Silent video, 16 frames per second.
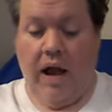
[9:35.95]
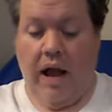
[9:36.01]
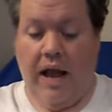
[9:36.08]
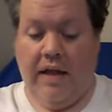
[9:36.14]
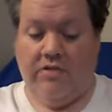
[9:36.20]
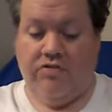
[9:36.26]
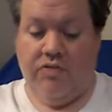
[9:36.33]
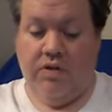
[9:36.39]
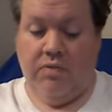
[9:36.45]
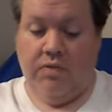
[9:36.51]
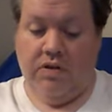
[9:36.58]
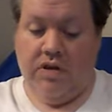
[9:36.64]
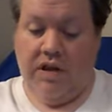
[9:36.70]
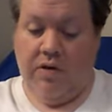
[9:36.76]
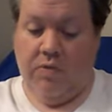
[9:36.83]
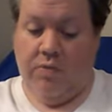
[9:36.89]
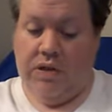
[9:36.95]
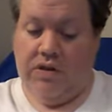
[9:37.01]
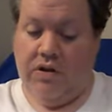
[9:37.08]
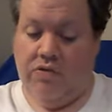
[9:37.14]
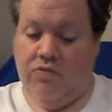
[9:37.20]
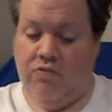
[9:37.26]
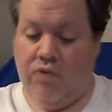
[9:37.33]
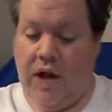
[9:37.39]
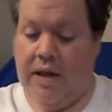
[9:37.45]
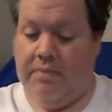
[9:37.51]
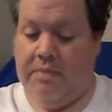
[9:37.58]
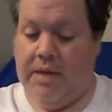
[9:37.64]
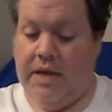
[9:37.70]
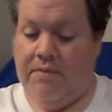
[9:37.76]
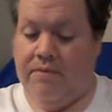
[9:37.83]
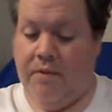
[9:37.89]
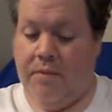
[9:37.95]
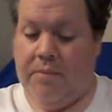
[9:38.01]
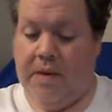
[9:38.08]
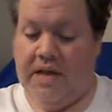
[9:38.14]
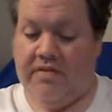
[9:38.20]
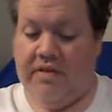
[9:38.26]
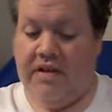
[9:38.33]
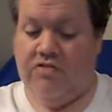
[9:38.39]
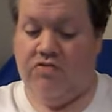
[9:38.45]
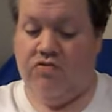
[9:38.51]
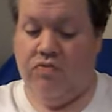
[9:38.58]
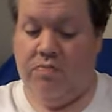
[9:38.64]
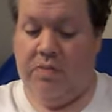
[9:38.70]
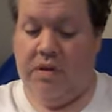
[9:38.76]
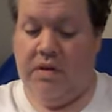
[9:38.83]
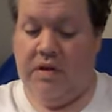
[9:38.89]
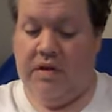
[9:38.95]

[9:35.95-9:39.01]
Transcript: actually would later win the Grammy for Best Instrument,